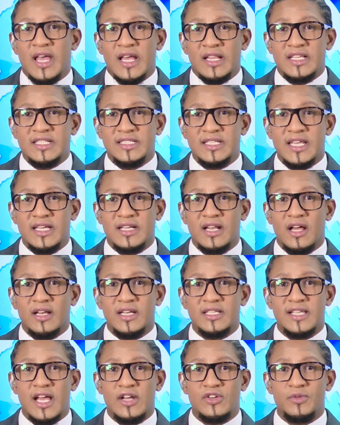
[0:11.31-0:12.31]
This decline
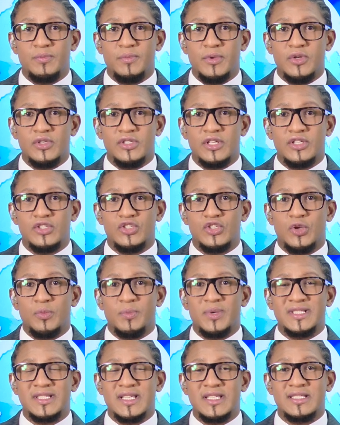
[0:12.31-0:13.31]
is attributed to
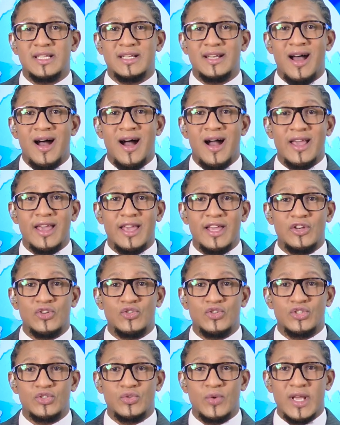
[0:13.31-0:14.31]
persistent high
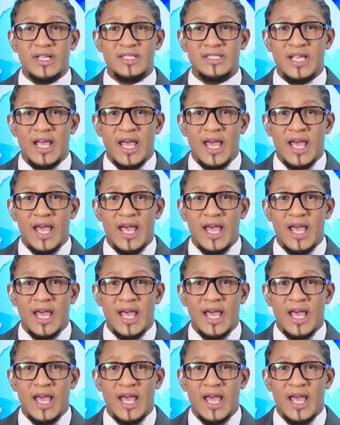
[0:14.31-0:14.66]
interest rates,